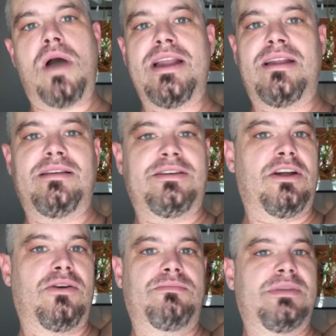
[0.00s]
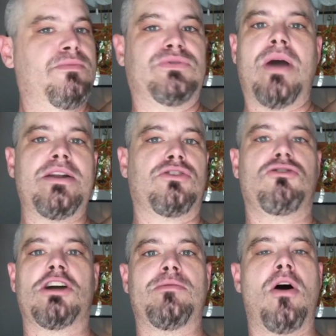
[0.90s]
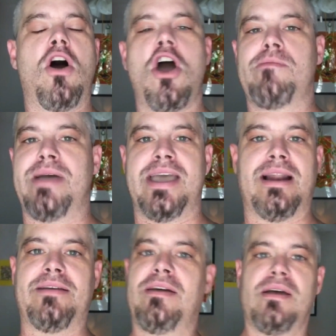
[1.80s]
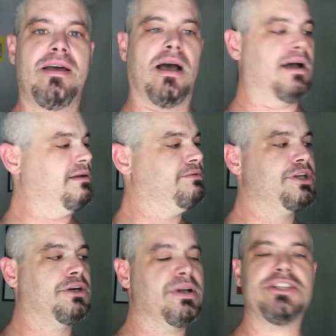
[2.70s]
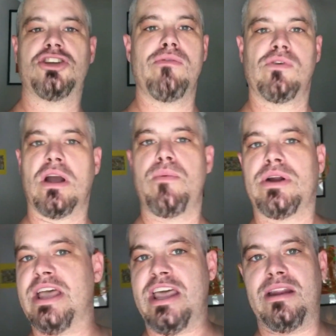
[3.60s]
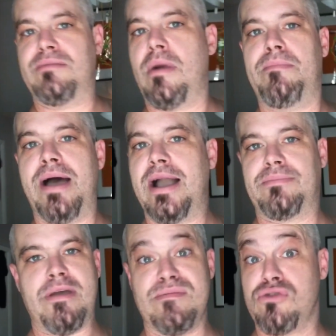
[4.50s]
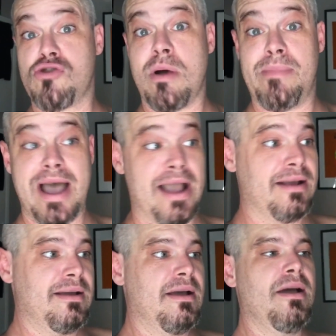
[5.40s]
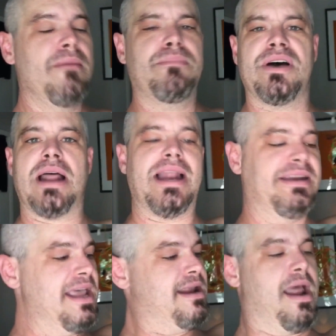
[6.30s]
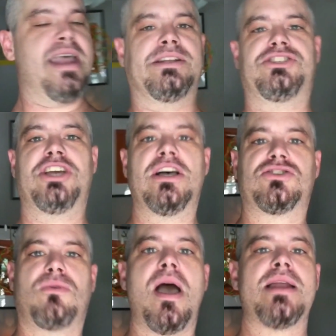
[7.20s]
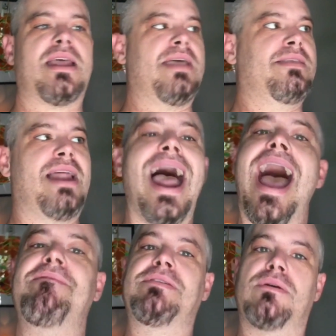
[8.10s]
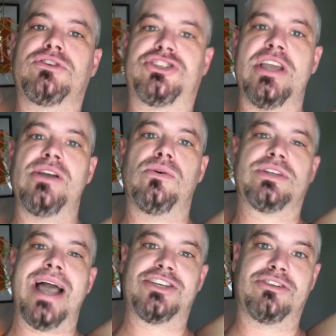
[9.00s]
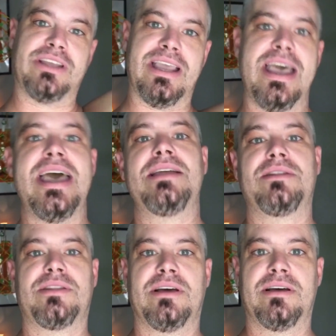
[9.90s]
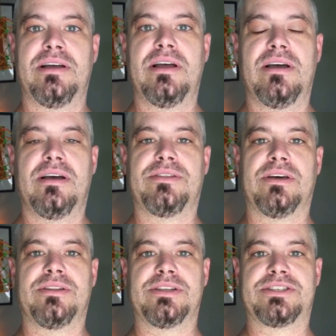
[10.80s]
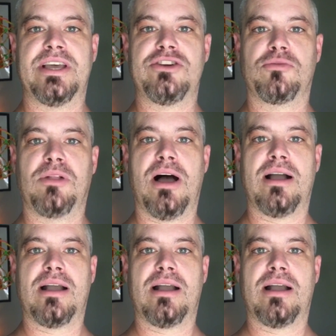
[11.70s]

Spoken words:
So now he's jumping up here, acting like he's telling us something. He's being honest. I got to be honest. You're not being honest. You're being forced to come out and say that I'm still using drugs.